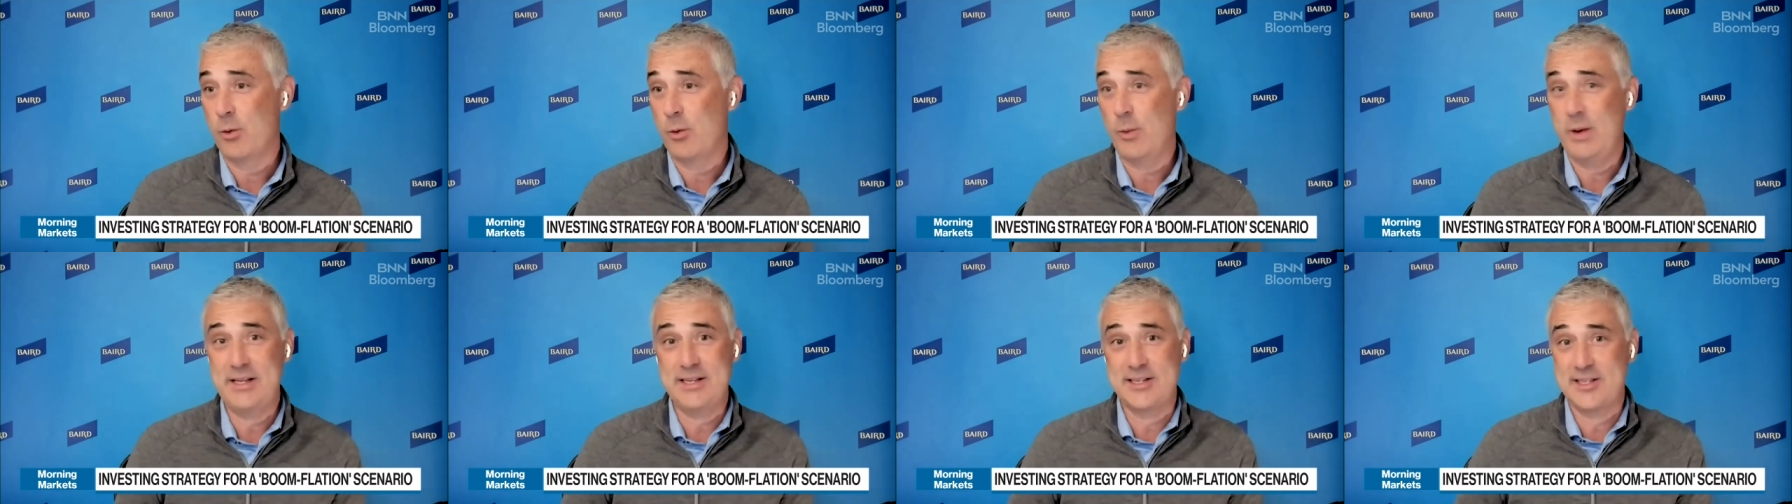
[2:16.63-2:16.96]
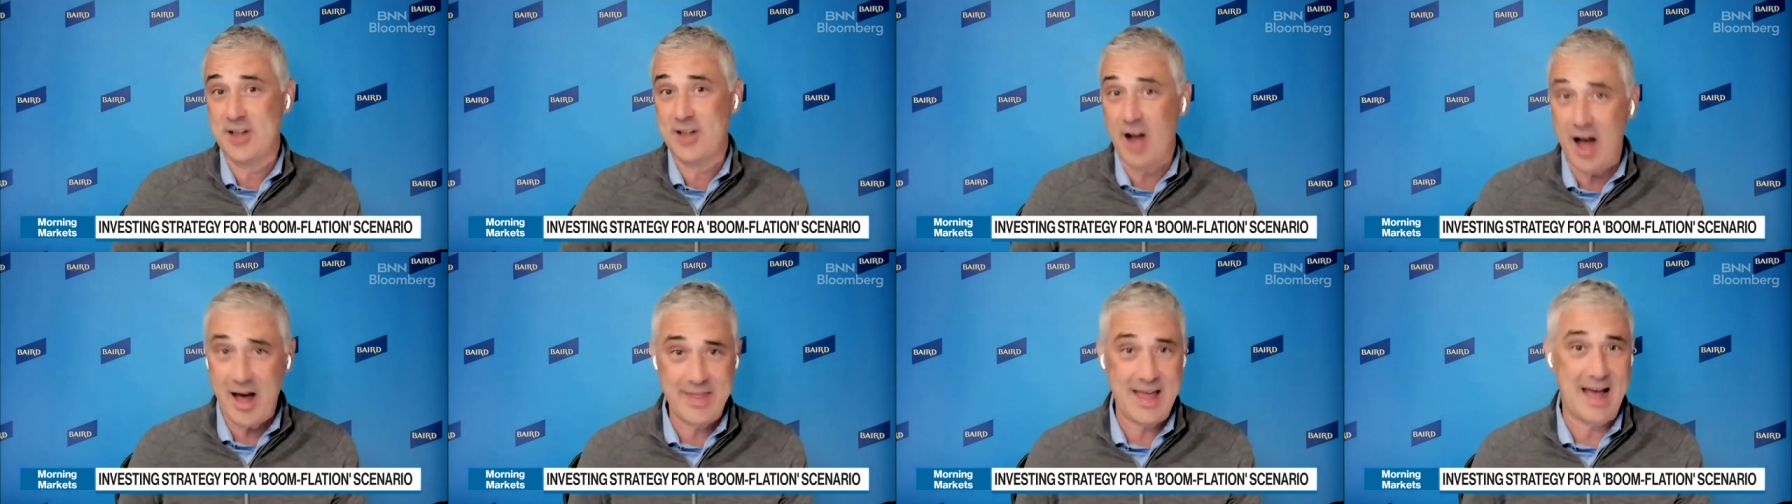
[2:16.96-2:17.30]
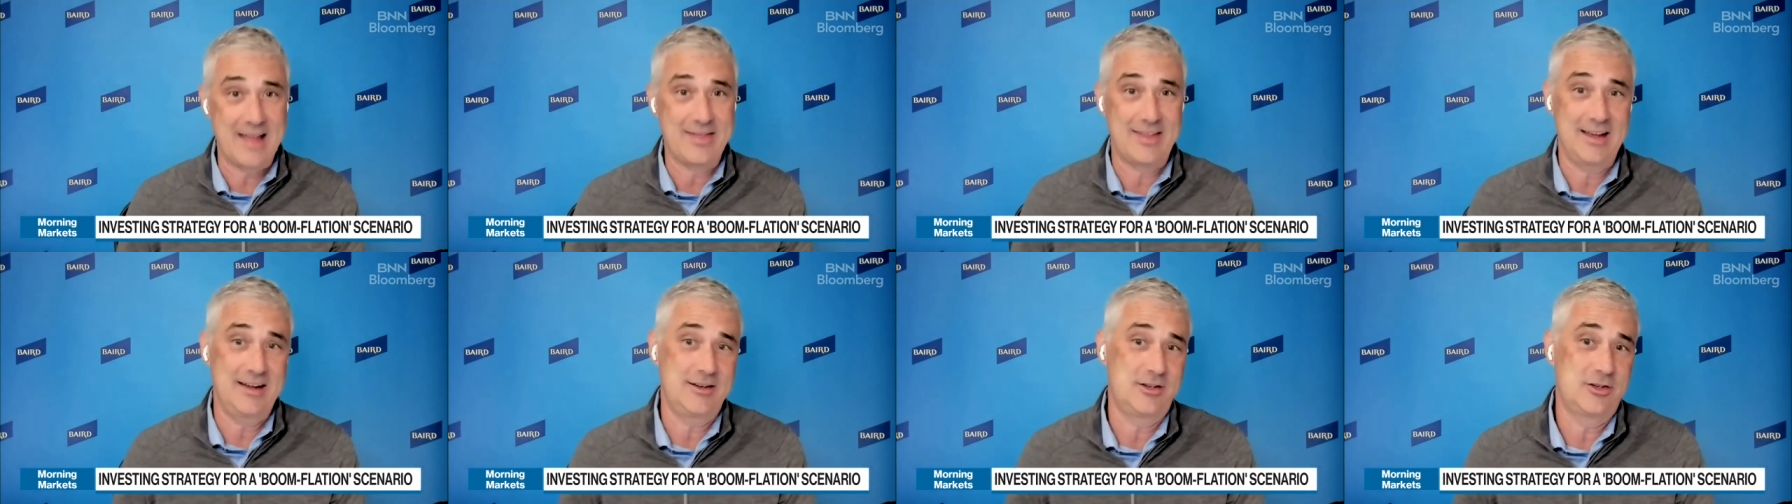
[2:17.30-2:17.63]
We saw
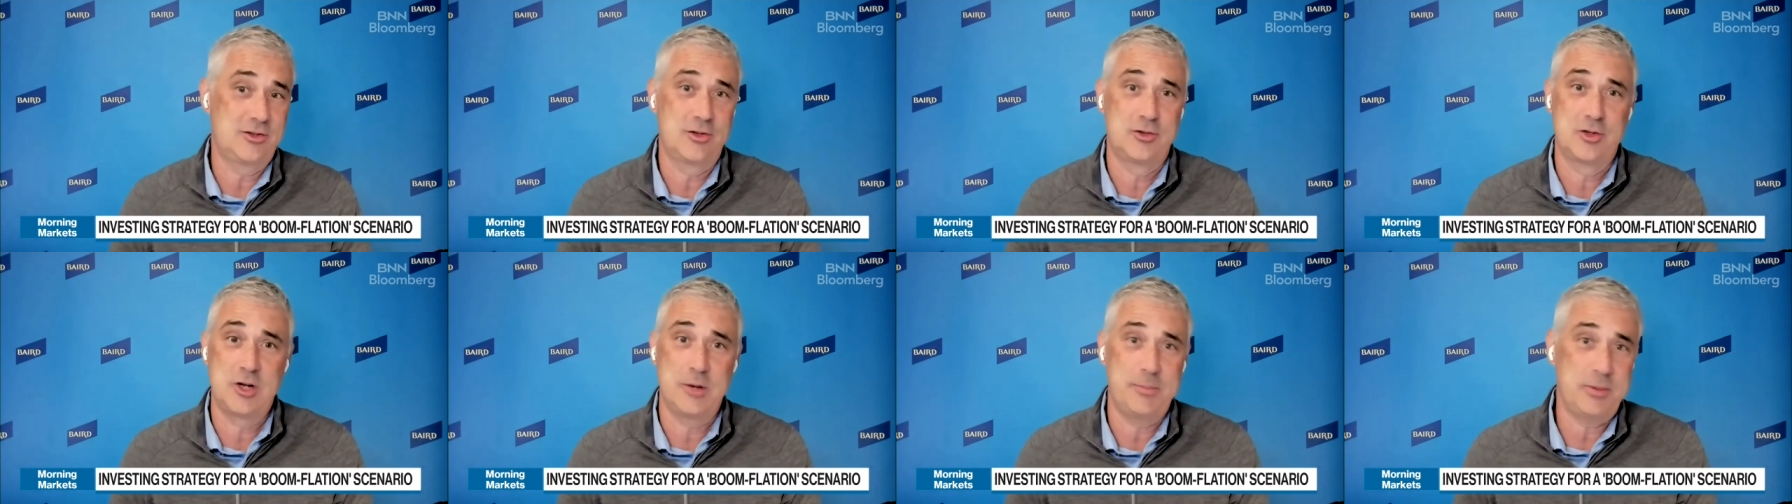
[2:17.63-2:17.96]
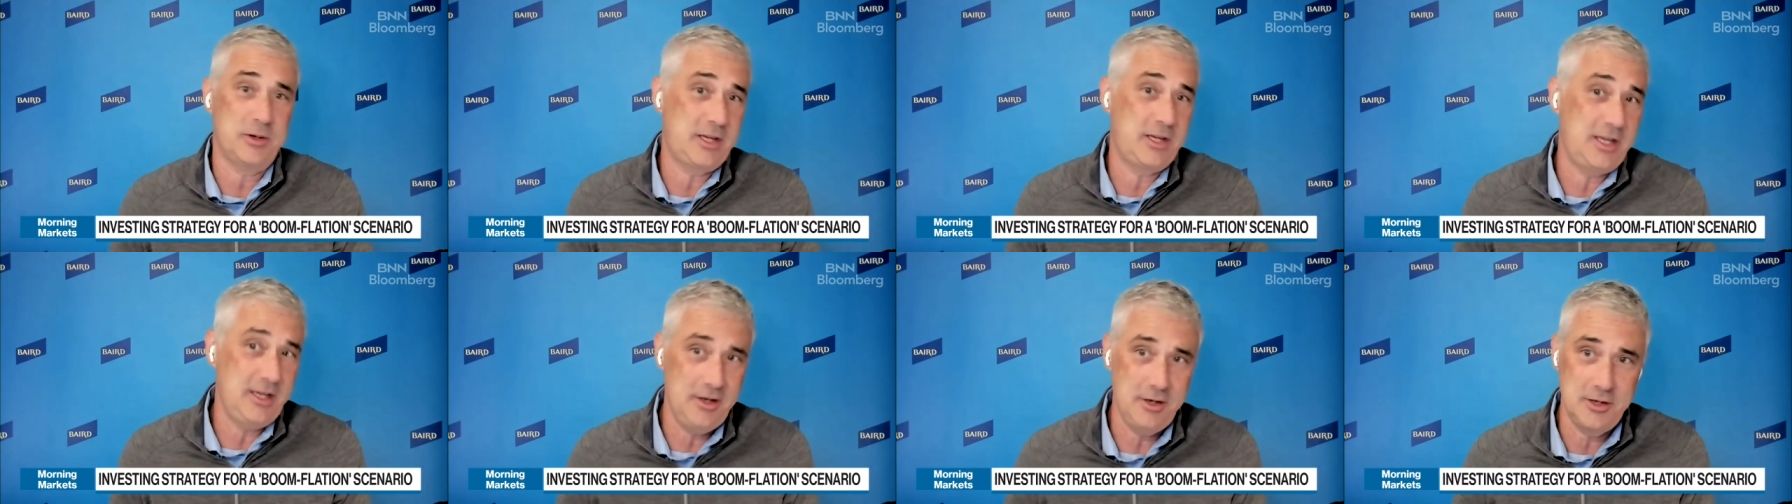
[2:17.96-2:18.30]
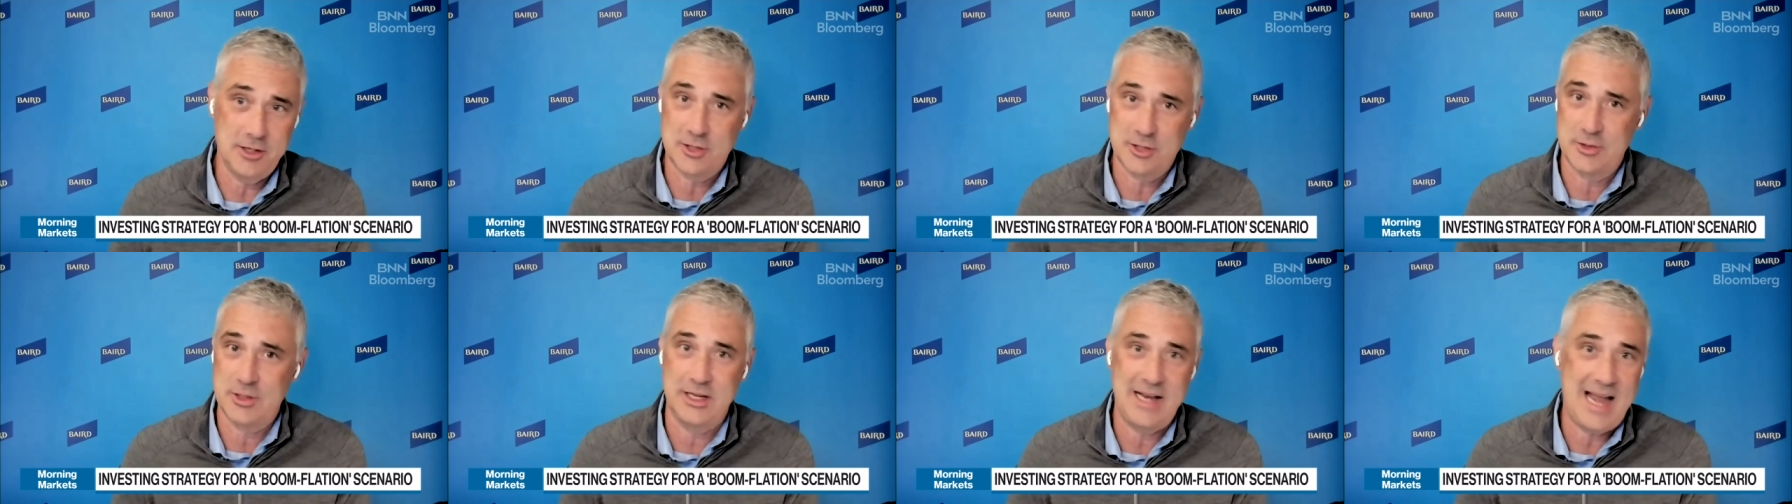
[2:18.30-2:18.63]
that the triple
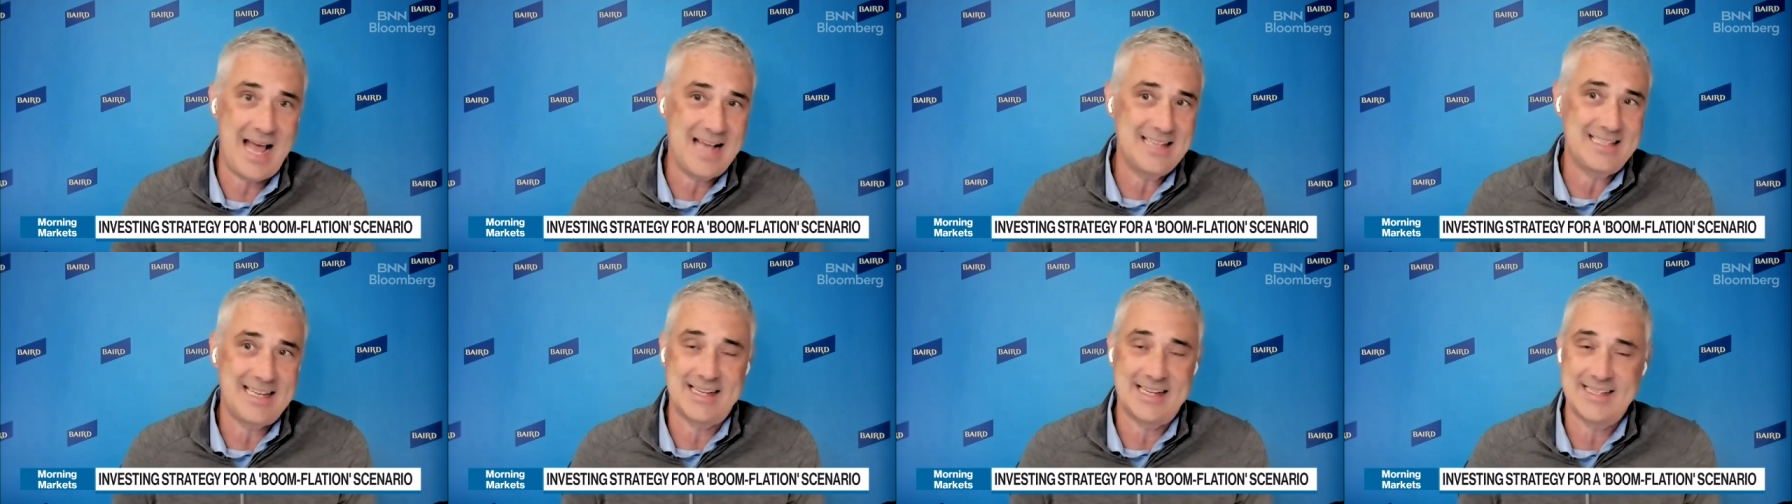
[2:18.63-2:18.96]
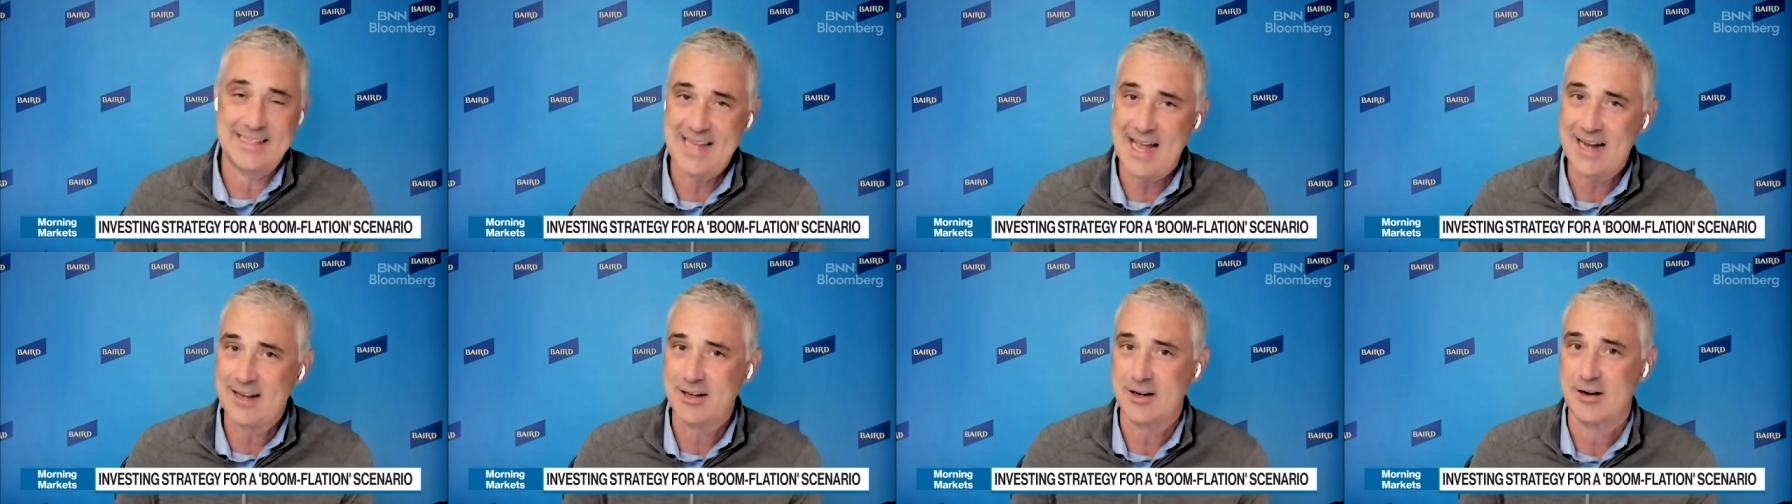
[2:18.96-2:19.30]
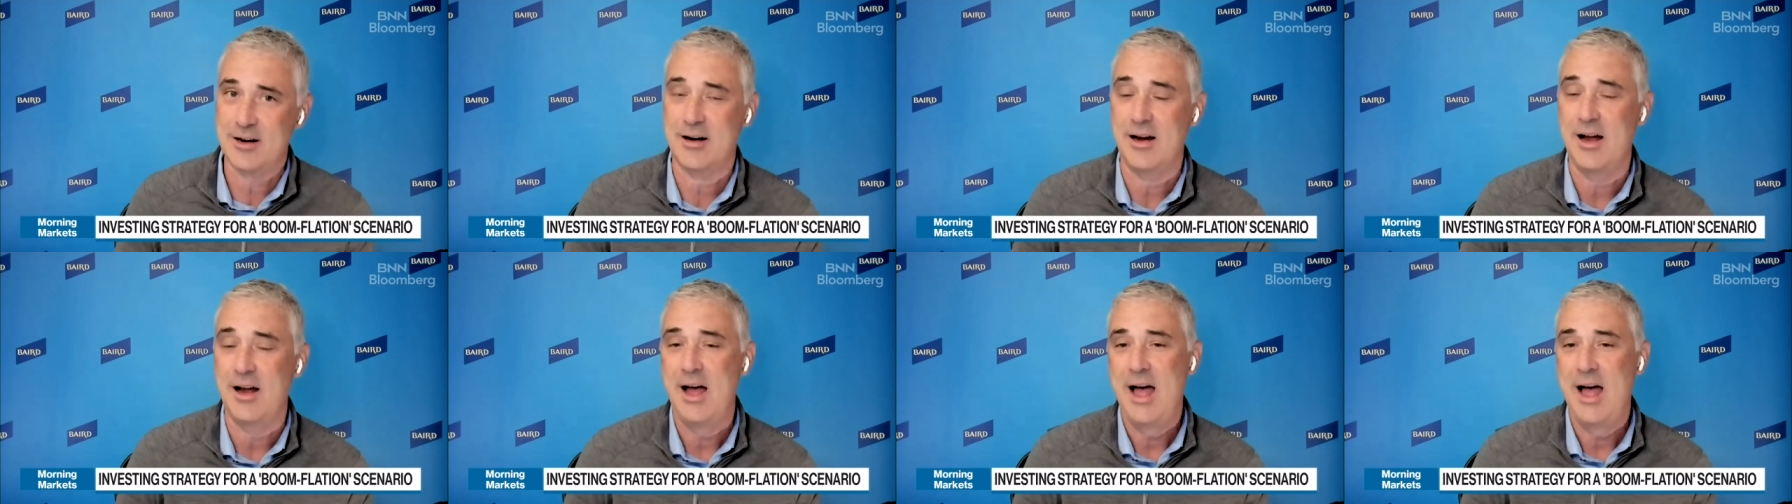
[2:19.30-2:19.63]
Qs, the Nasdaq
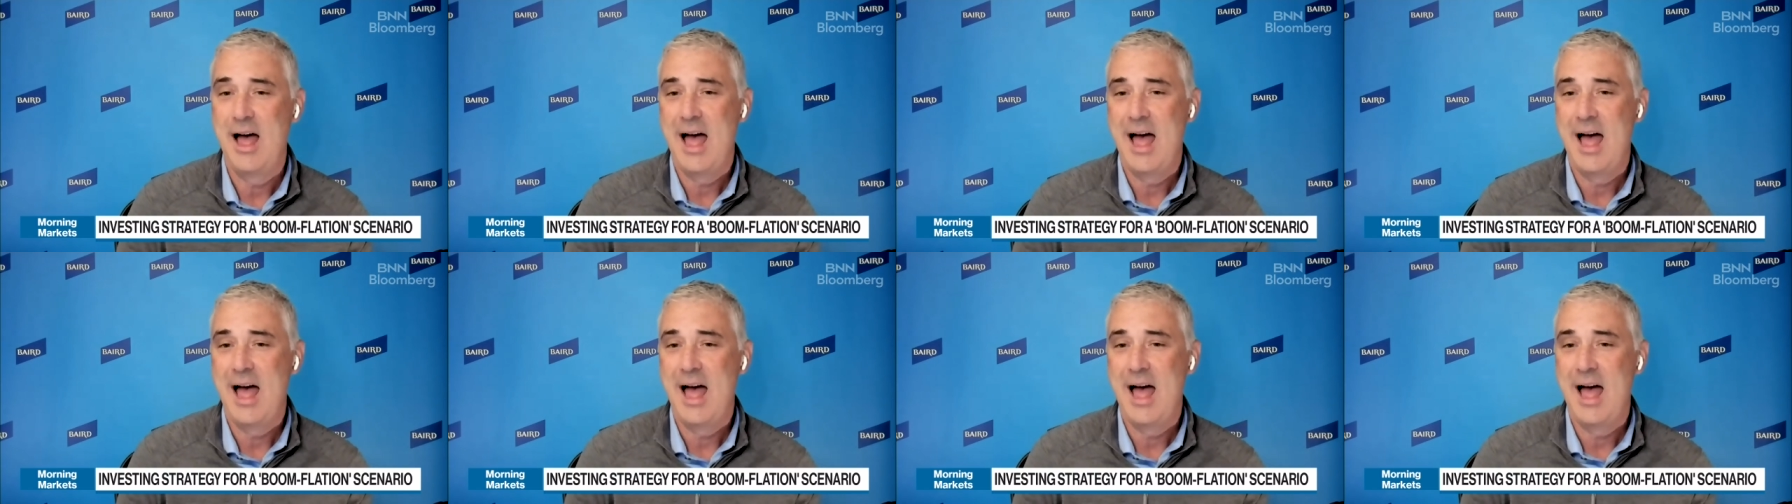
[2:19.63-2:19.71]
sector,